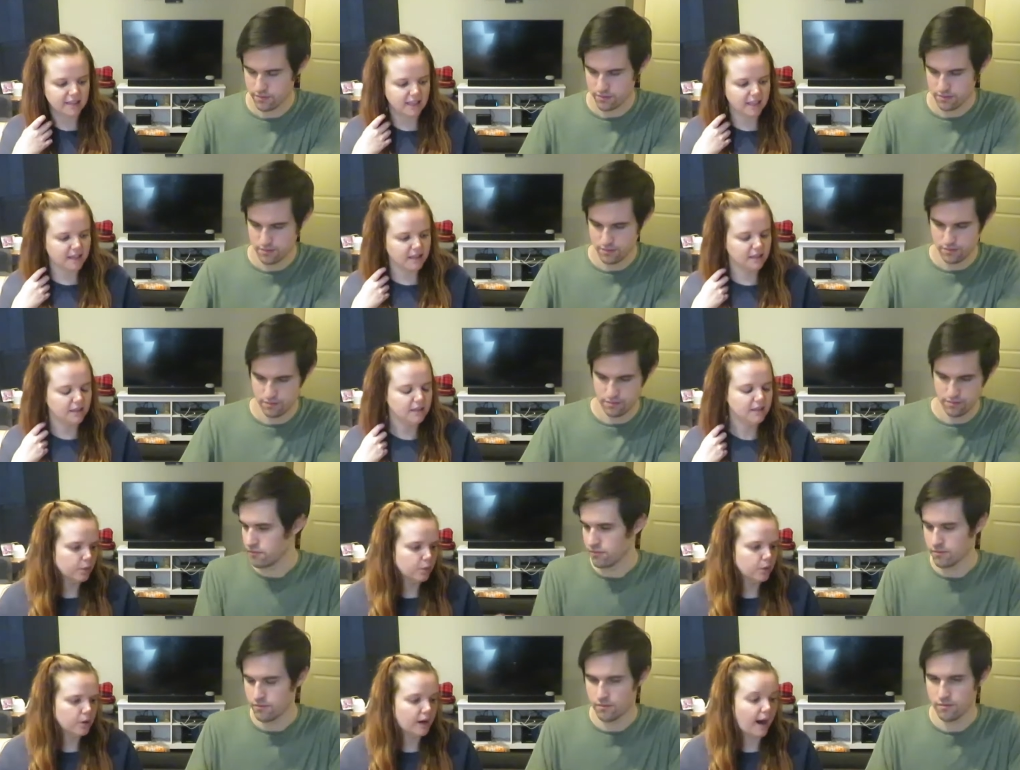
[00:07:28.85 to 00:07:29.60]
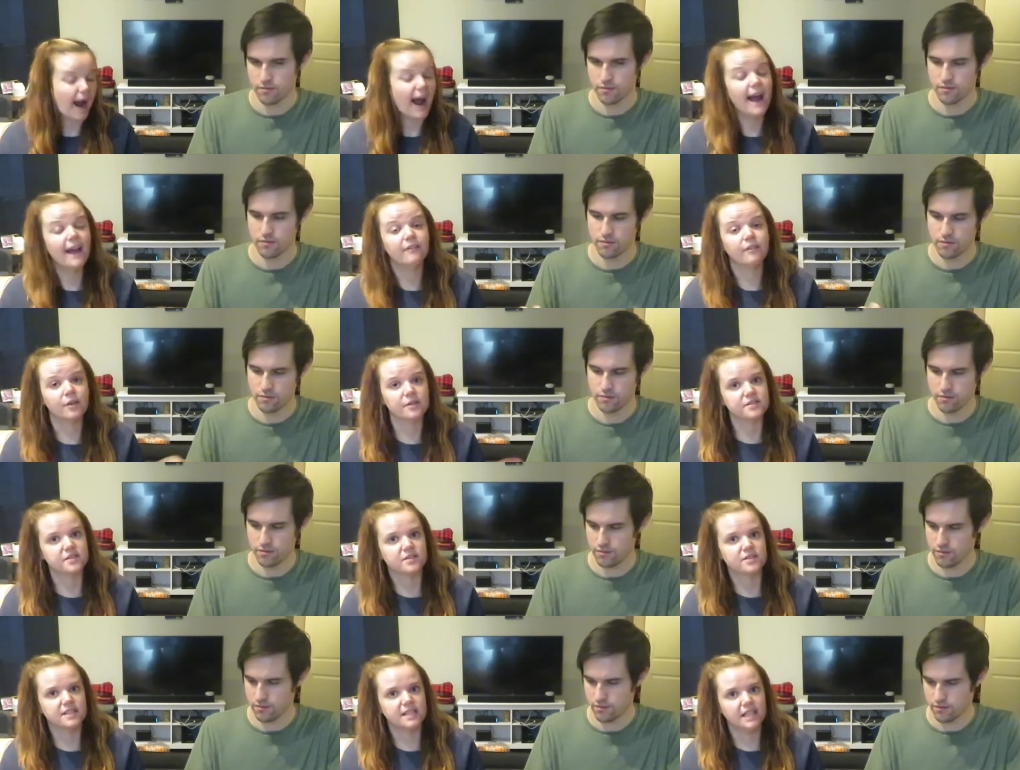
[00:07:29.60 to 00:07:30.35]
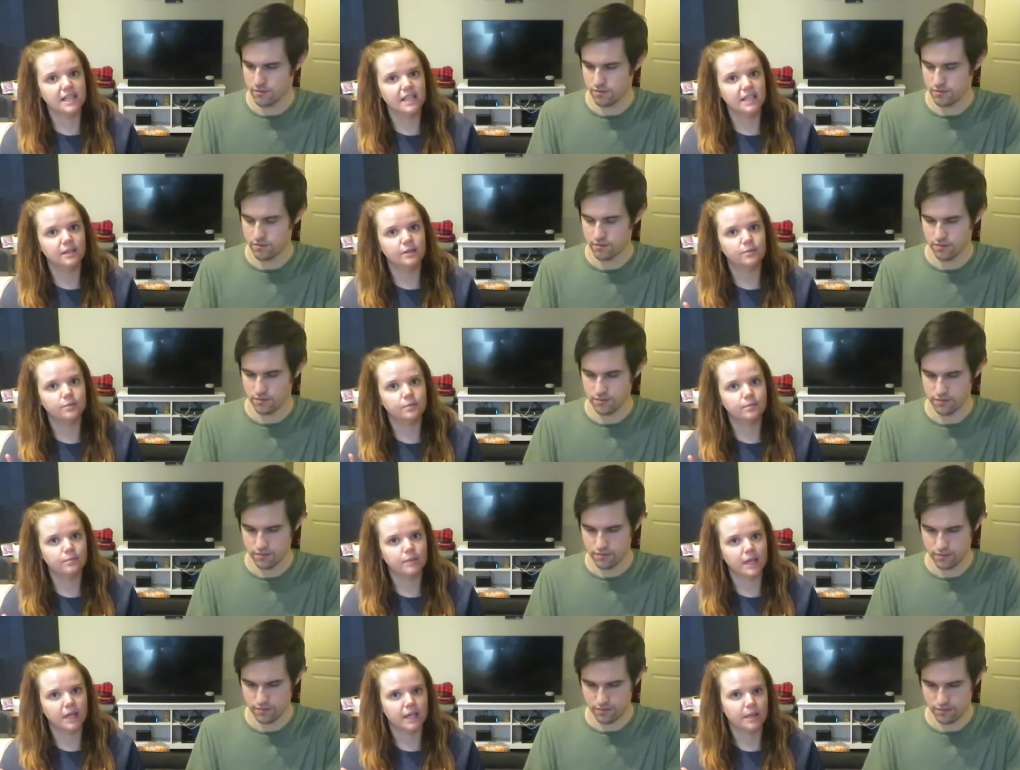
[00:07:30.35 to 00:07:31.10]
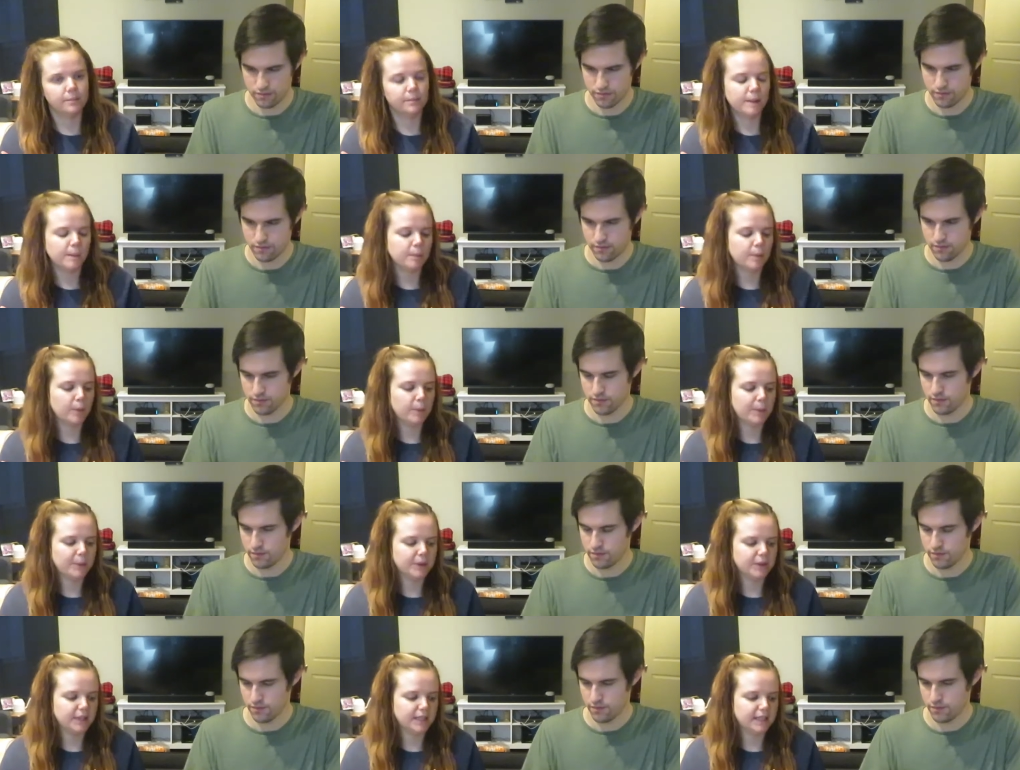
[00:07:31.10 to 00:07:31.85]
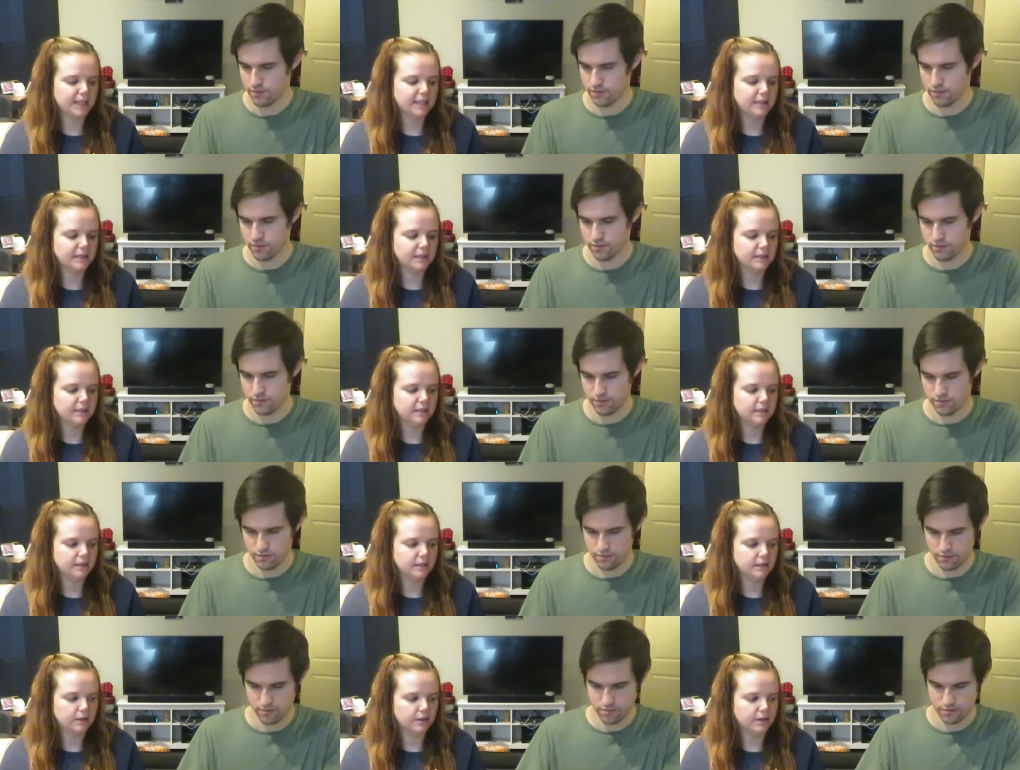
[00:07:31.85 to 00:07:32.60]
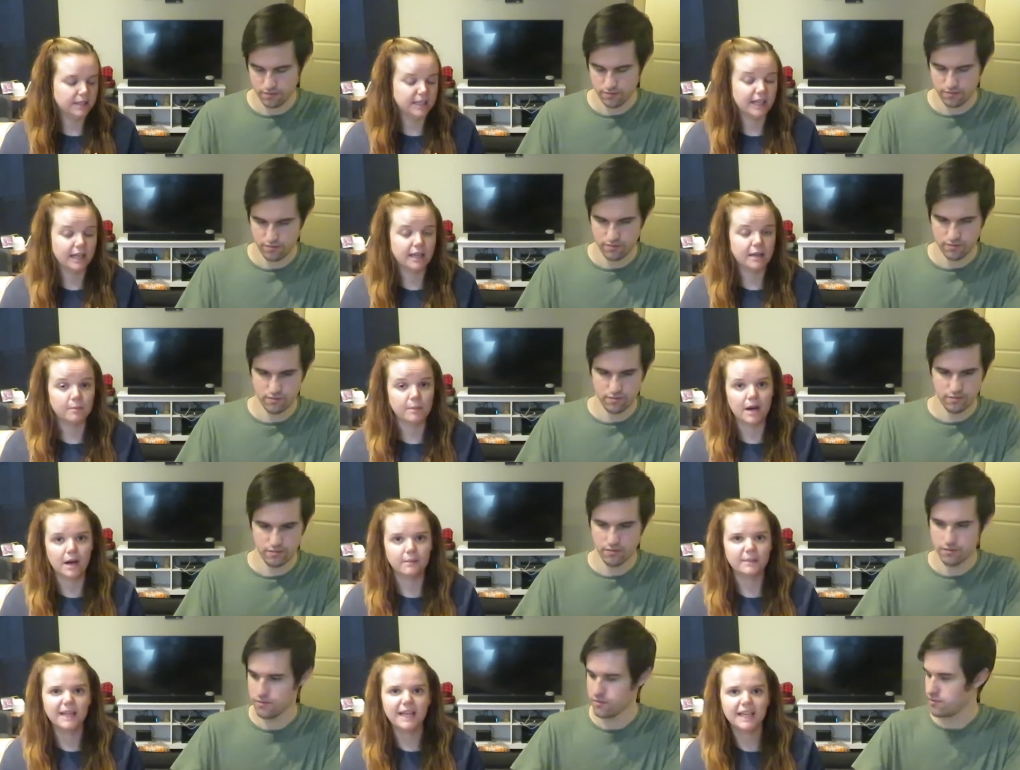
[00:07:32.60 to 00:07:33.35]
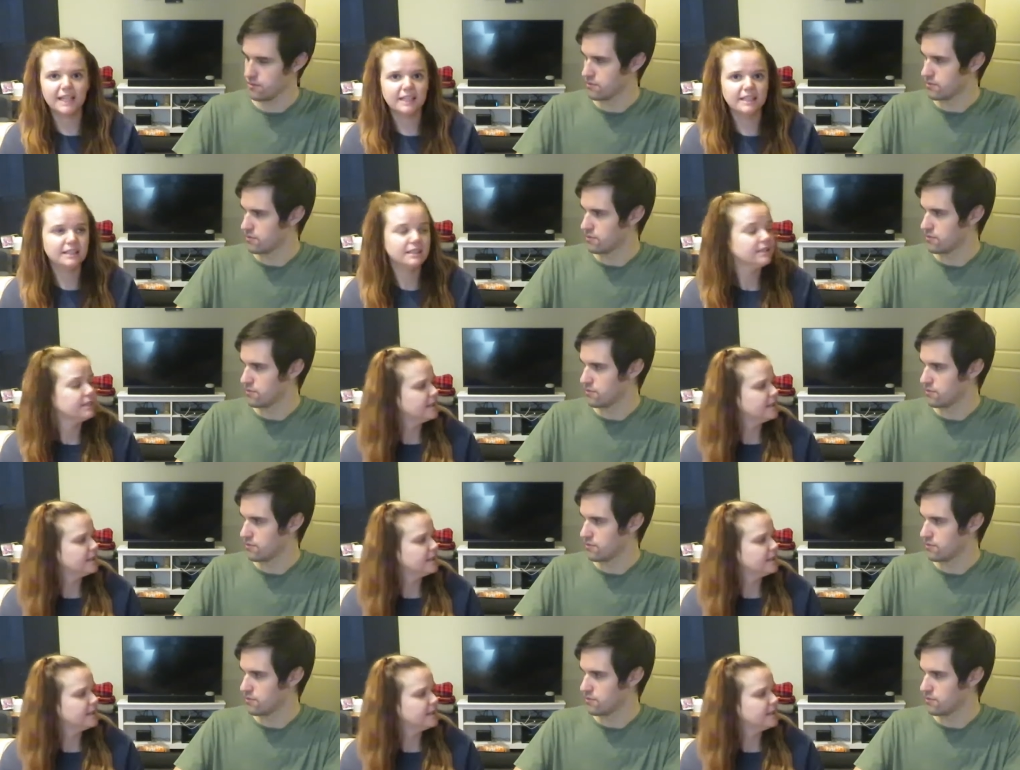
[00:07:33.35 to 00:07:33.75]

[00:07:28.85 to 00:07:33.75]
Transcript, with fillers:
Speaker 1: thing. Or I've also seen uh, people put it on edamame